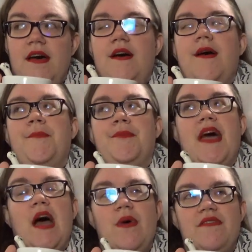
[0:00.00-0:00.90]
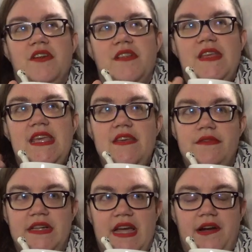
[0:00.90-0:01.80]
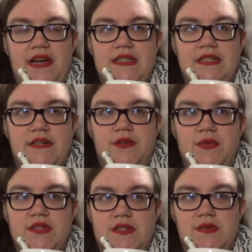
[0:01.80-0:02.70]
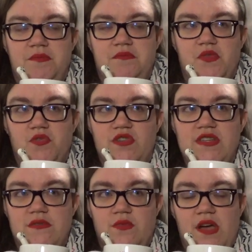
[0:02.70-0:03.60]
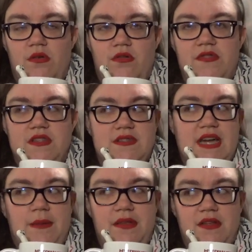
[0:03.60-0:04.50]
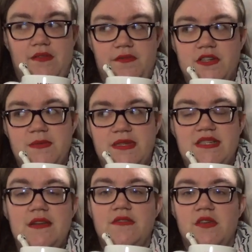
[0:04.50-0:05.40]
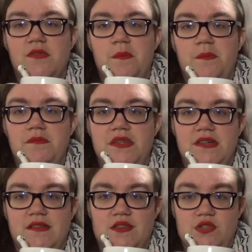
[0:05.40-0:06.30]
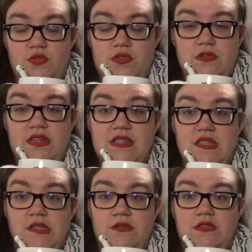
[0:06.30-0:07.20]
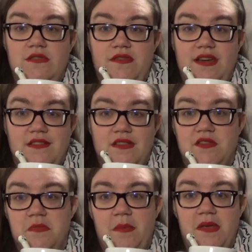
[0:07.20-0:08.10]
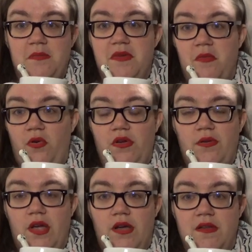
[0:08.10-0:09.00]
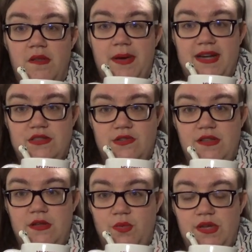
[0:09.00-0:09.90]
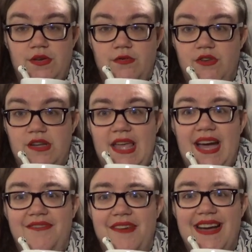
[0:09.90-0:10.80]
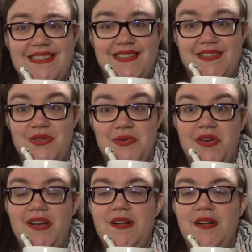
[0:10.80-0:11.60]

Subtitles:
However, the evil character, who is the reason why all of this is happening in the first place, even though the short story does allude to the fact that there's maybe a bit more going on in the backstory that we don't really have access to,